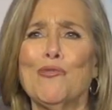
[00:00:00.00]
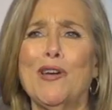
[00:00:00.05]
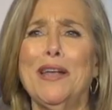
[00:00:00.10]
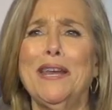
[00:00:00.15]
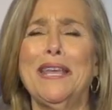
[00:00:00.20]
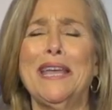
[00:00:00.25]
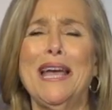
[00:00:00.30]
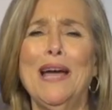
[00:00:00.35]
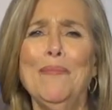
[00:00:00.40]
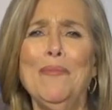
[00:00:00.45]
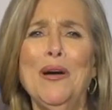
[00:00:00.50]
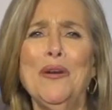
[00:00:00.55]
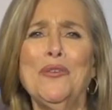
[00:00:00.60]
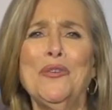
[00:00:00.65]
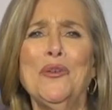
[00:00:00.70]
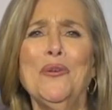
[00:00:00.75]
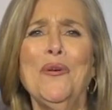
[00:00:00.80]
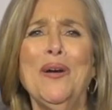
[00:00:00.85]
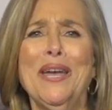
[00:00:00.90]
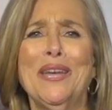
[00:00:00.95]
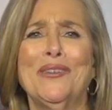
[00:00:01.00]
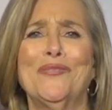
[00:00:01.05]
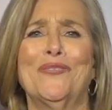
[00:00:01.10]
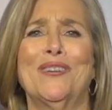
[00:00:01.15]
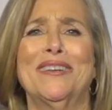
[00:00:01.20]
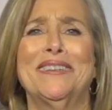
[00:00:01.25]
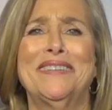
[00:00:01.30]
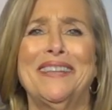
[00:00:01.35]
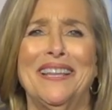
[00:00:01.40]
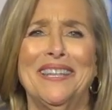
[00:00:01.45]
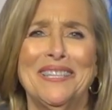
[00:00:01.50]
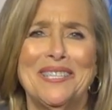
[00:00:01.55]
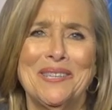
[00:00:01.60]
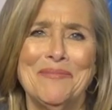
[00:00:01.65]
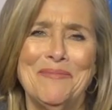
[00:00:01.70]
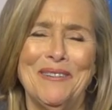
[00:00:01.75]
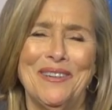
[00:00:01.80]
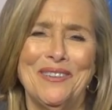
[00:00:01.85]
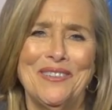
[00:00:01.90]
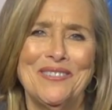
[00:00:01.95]
ready. How about you, Andrea? Tell us
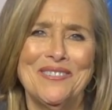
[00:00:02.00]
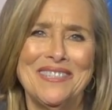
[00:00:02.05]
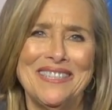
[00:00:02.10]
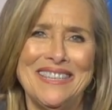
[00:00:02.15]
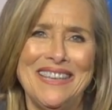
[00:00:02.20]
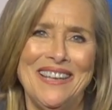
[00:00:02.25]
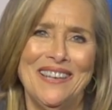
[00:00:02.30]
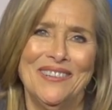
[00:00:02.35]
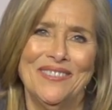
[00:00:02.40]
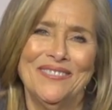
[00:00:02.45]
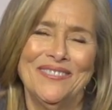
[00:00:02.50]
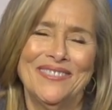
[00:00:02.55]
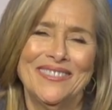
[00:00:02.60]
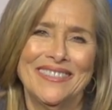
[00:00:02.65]
about yourself.